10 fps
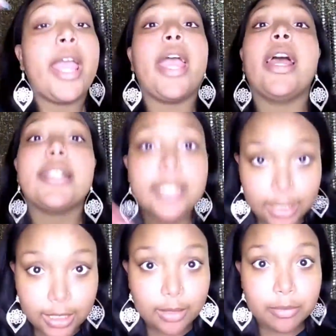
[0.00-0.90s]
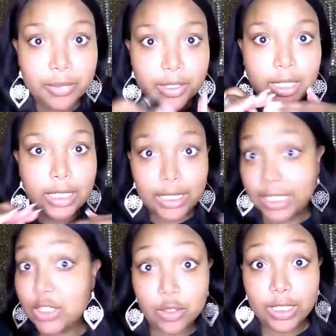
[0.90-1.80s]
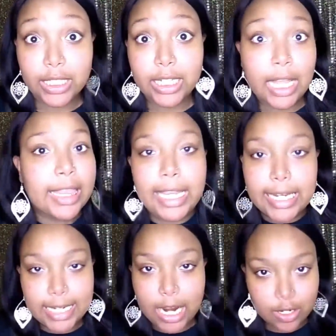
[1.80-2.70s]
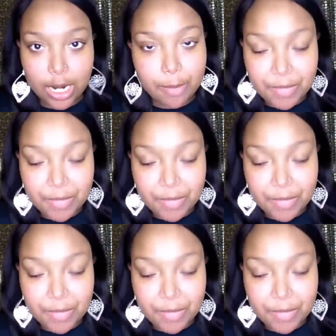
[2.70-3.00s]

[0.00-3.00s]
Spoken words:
and sleep. Literally the entire time.